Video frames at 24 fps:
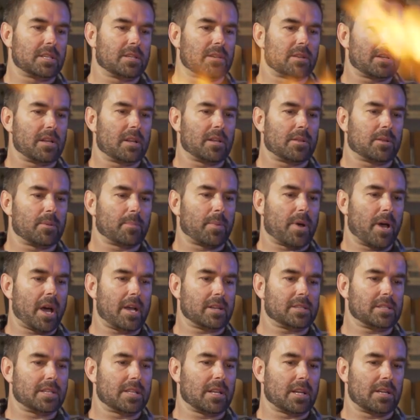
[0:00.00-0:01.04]
in the
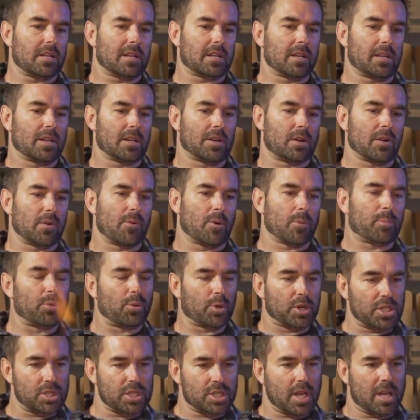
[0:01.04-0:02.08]
past that,
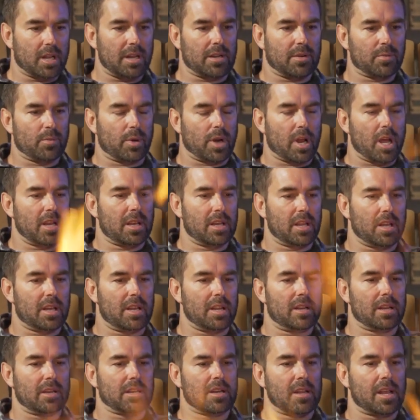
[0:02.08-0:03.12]
appreciated what I
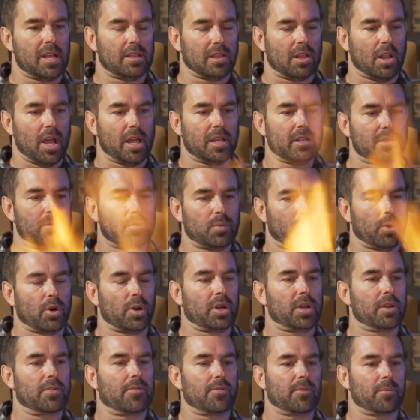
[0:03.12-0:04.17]
did and liked
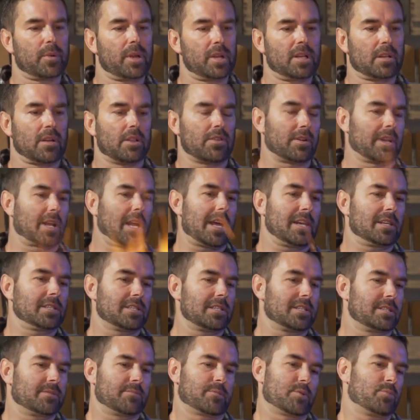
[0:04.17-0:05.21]
working for me, and other
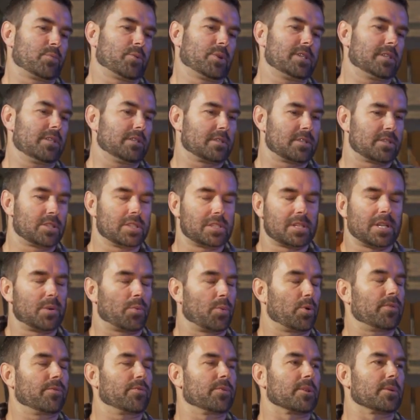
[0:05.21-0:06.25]
guys that we just didn't
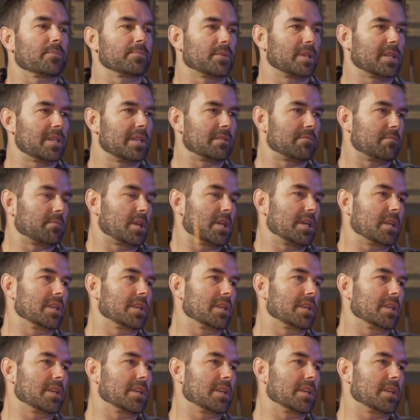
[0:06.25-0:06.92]
work for them. They